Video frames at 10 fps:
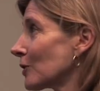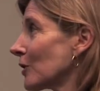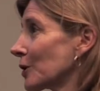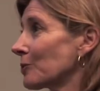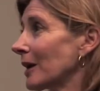And
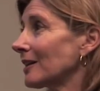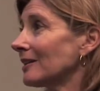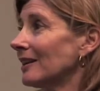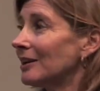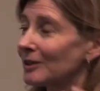they're
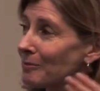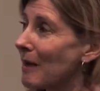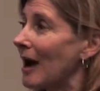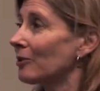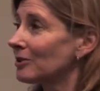ready to
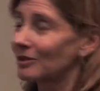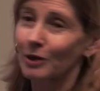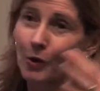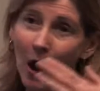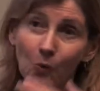mount, you
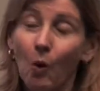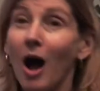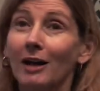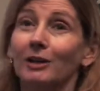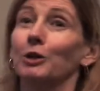know, a
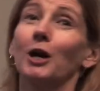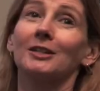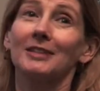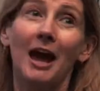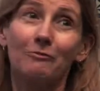walk
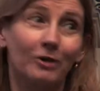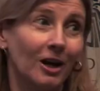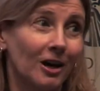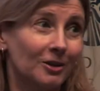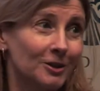across
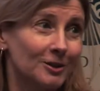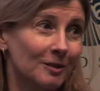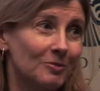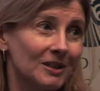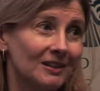Africa or
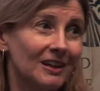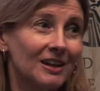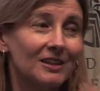something,